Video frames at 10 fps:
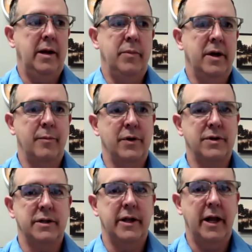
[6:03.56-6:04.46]
better person
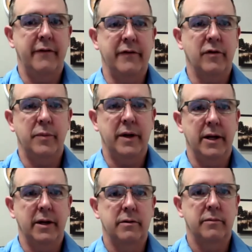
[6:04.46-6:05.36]
than I've ever been.
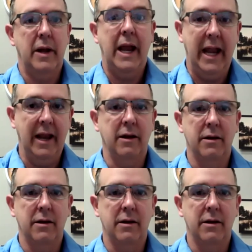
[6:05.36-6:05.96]
And